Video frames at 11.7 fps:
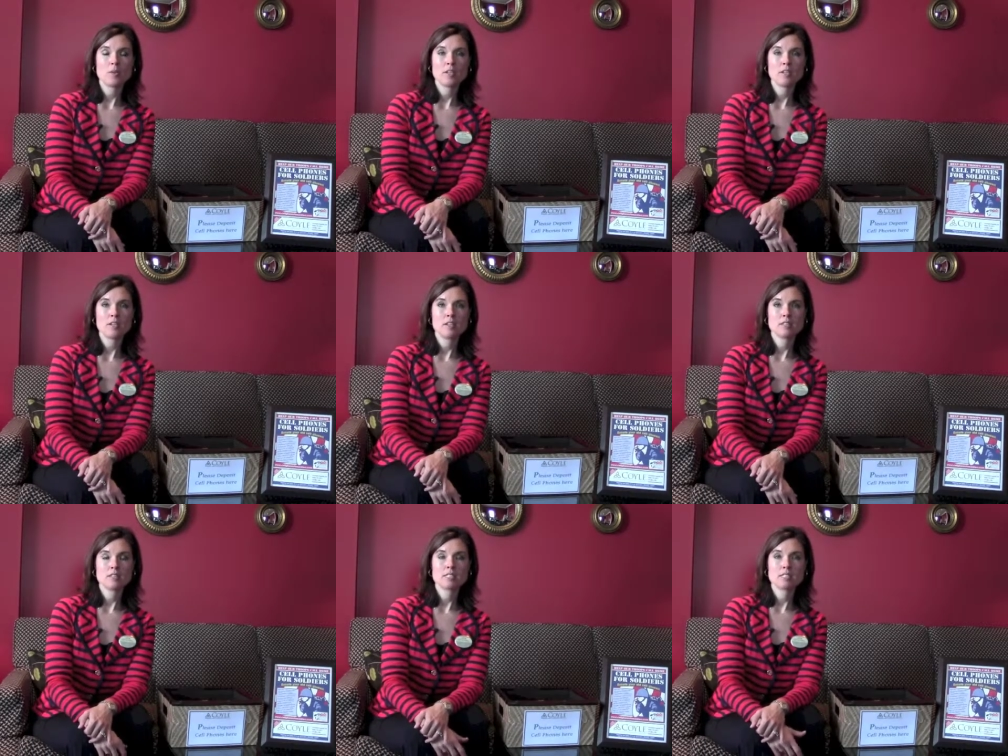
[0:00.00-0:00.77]

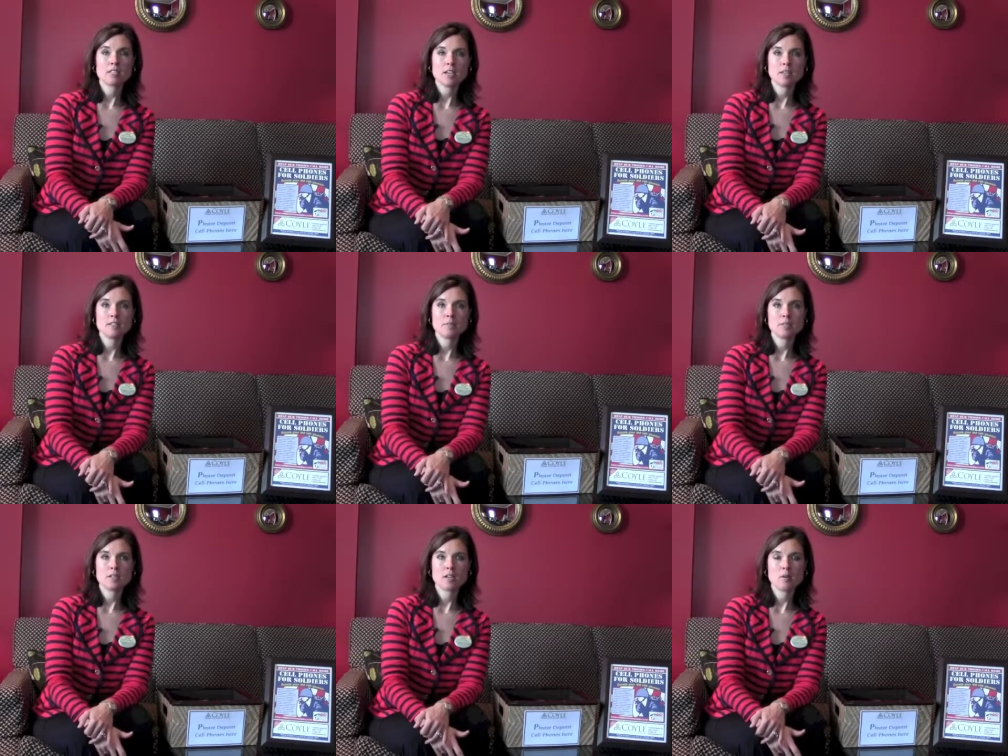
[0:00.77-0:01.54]
We decided
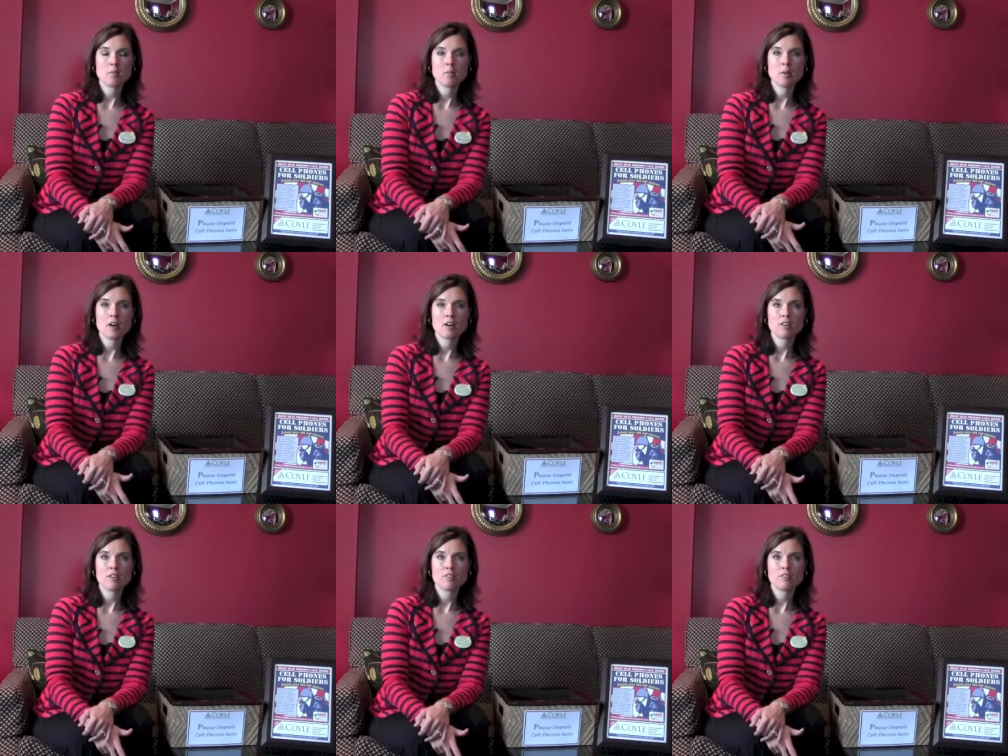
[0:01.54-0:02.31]
to become a
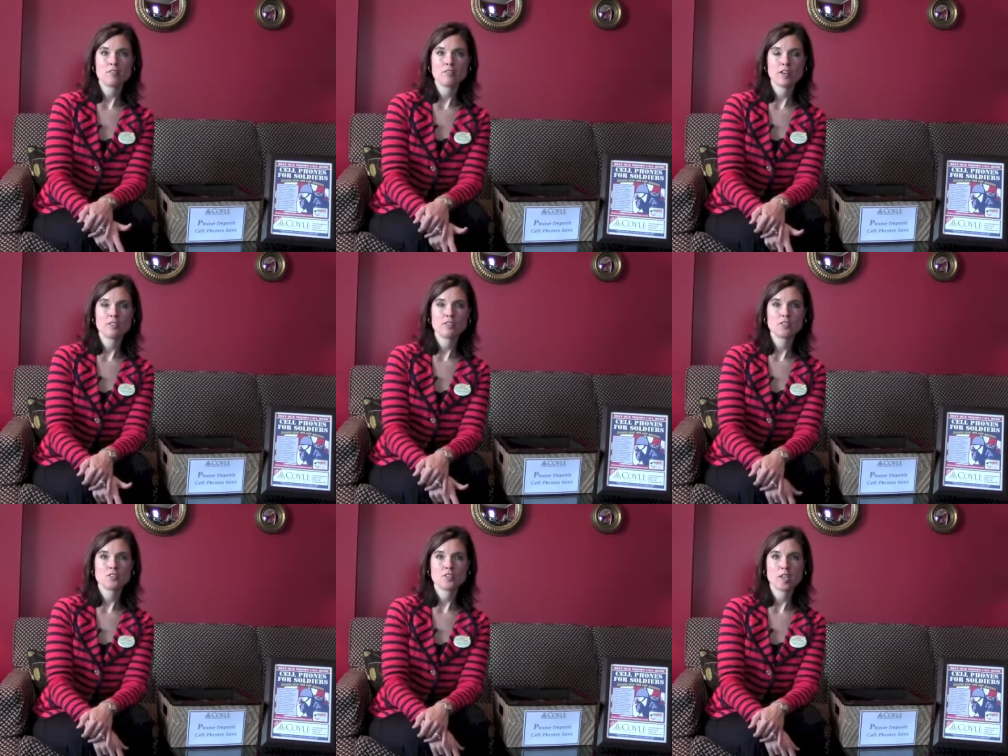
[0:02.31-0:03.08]
part of
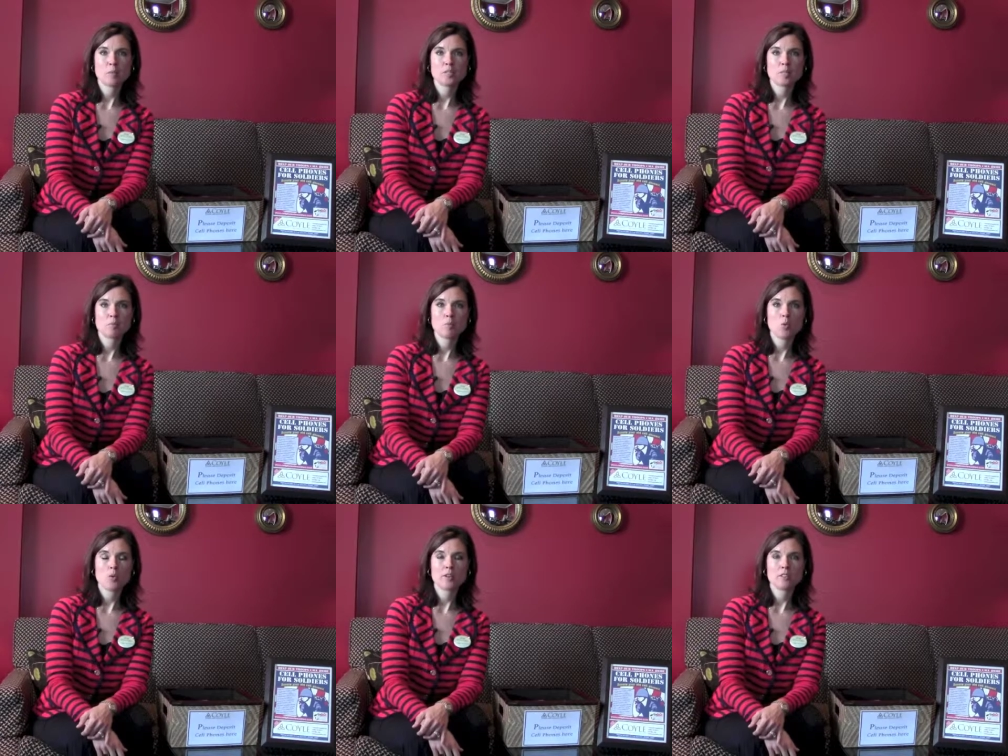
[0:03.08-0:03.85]
Veterans Family and
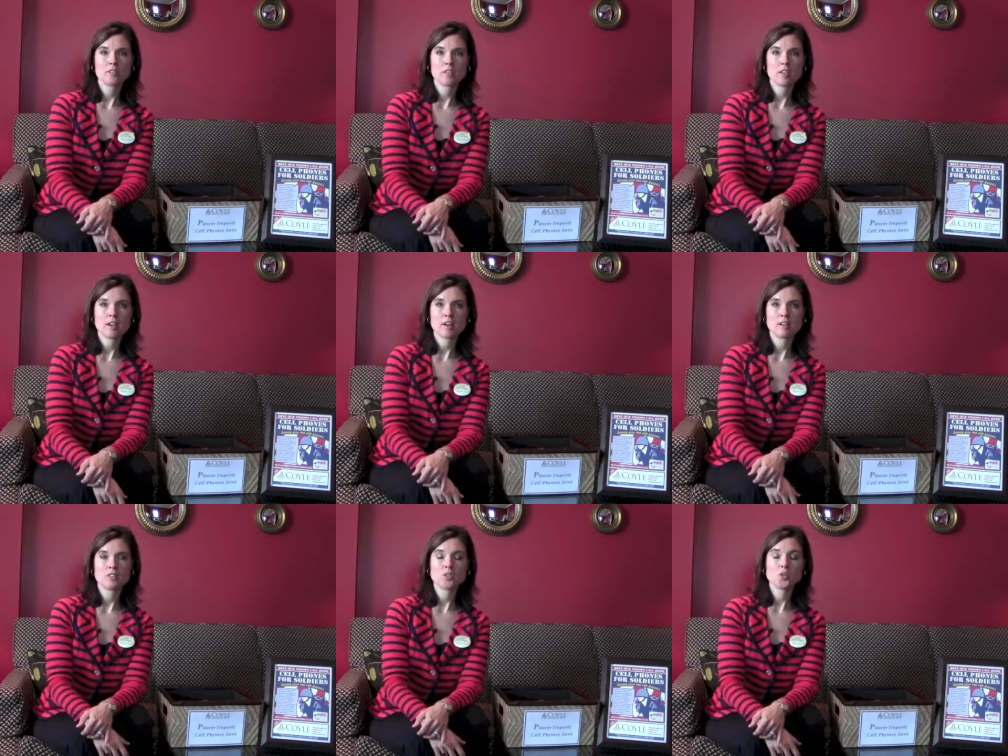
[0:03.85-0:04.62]
Memorial
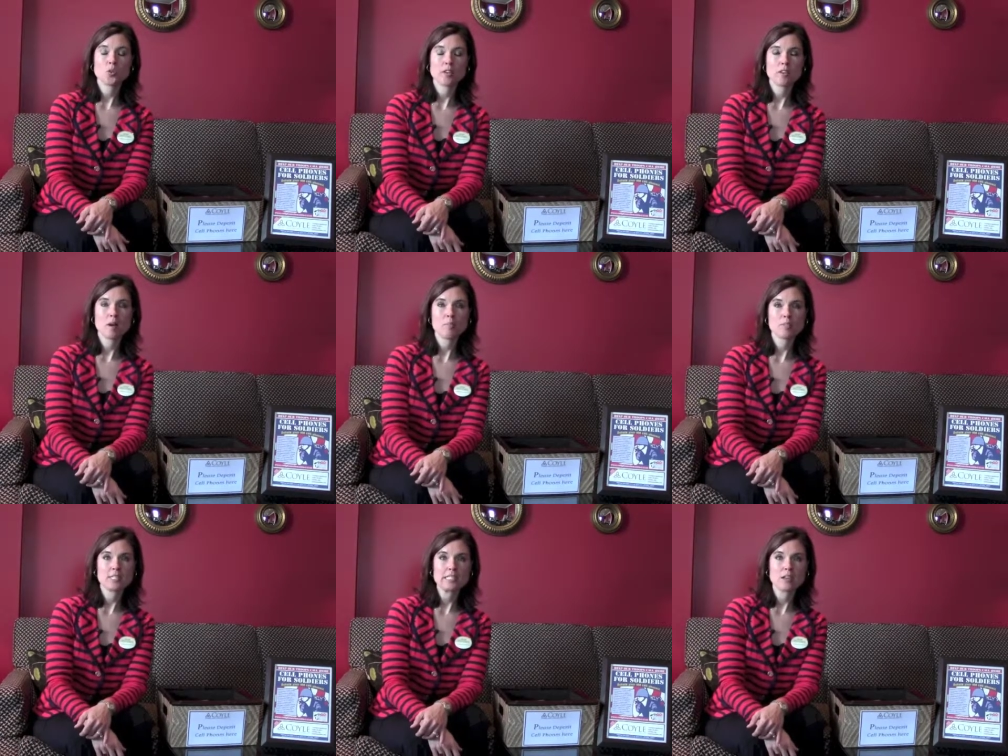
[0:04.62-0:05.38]
Care and join
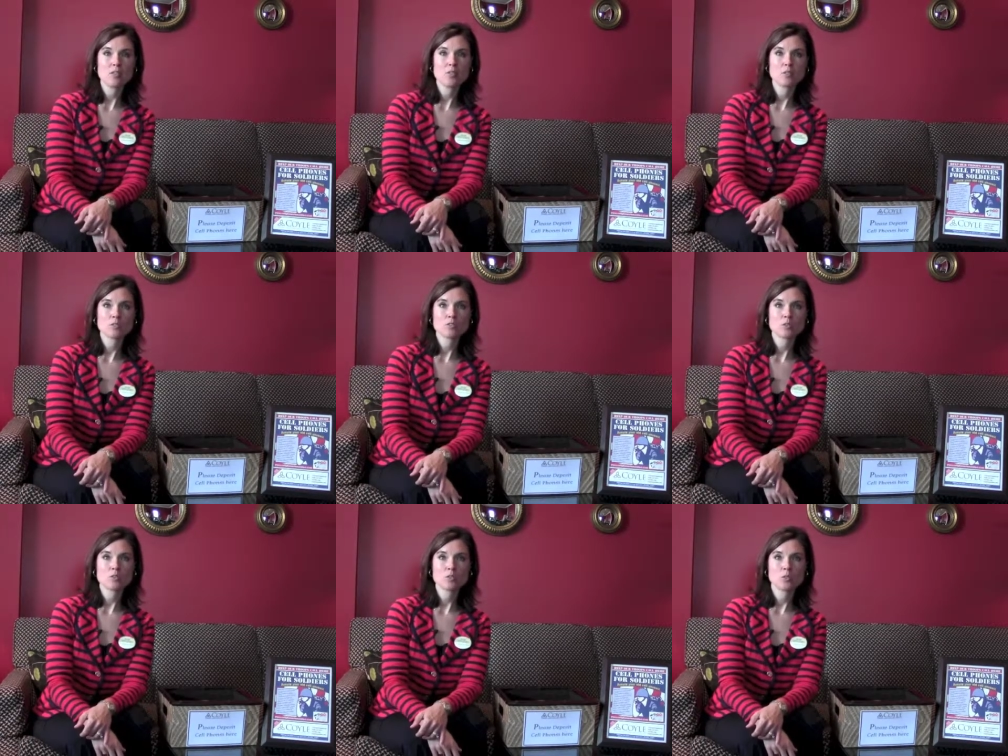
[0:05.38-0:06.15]
up with Cell Phones
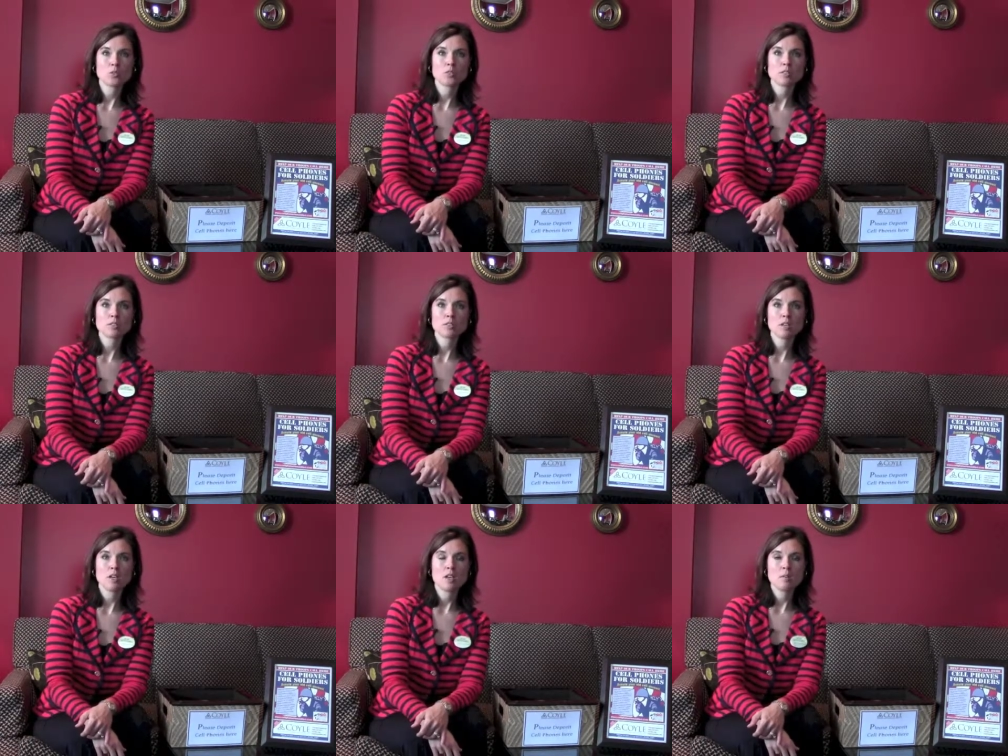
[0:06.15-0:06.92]
for Soldiers